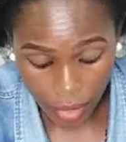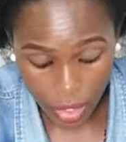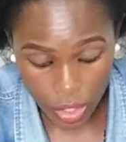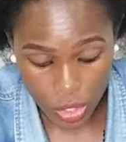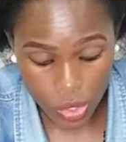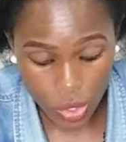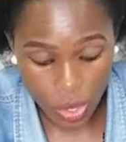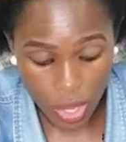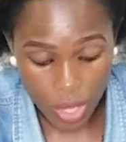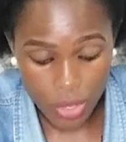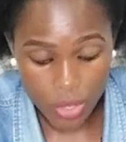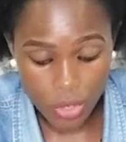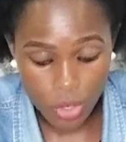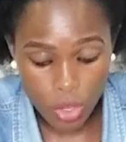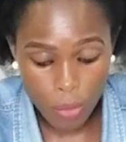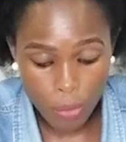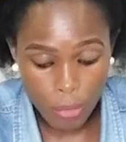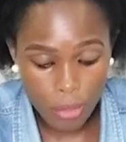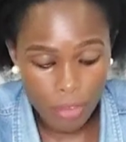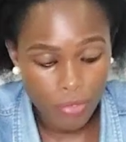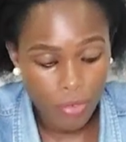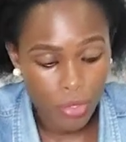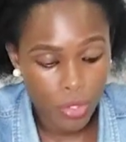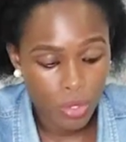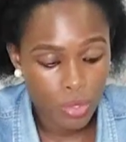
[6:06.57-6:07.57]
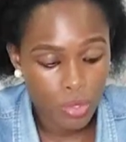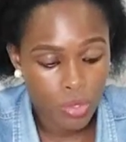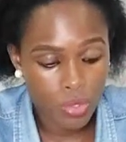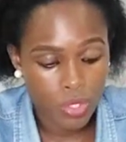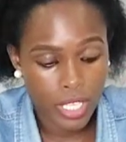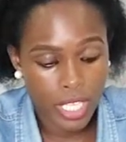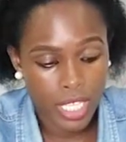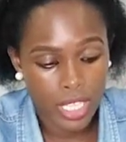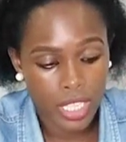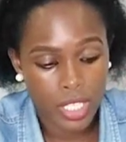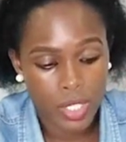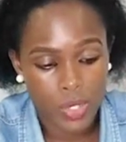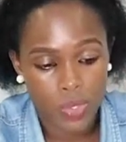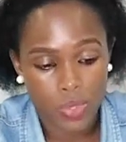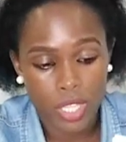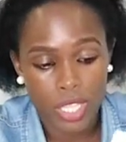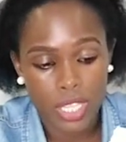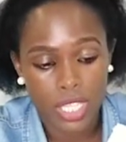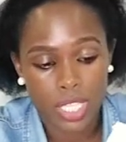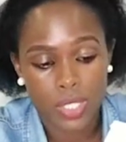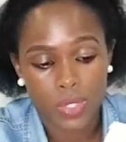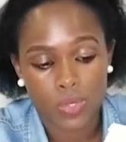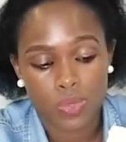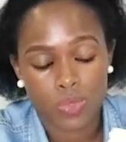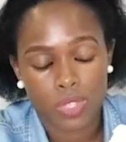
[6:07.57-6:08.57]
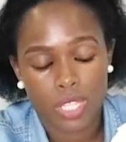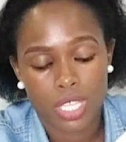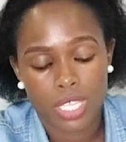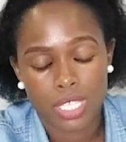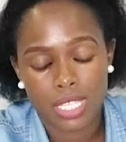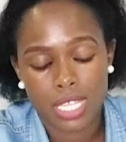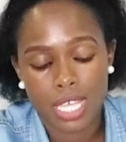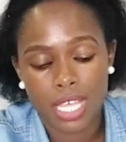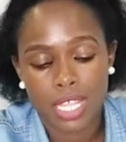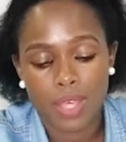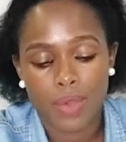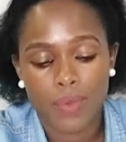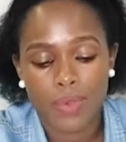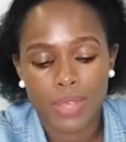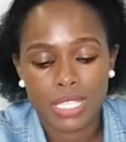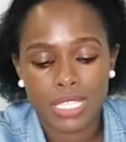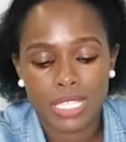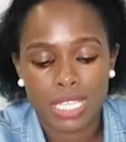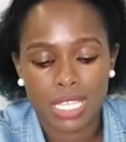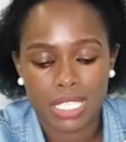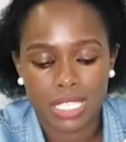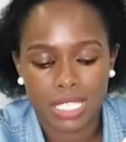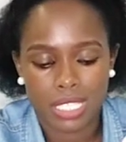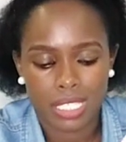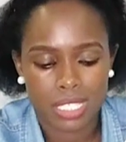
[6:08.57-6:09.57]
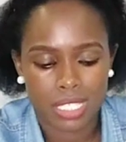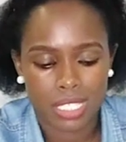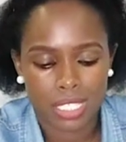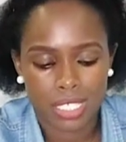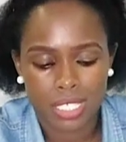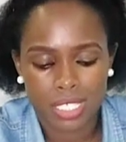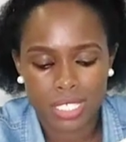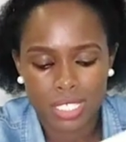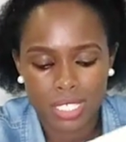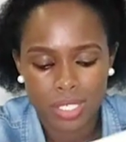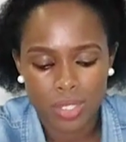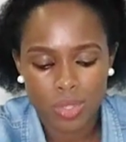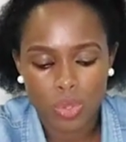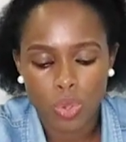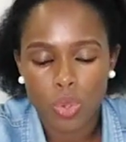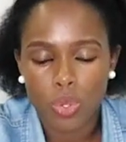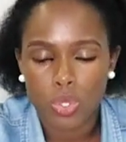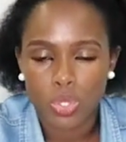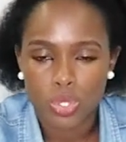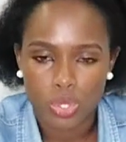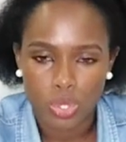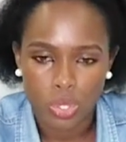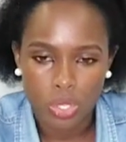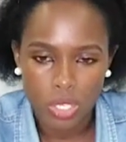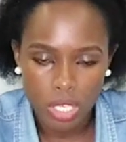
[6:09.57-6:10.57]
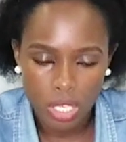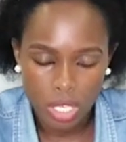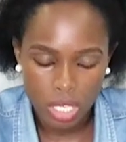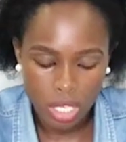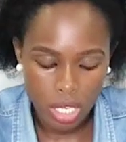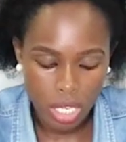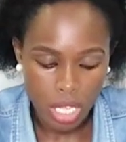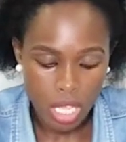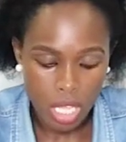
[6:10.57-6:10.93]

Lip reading: So I'd recommend for you to get this one. There's the other ones that is just cotton.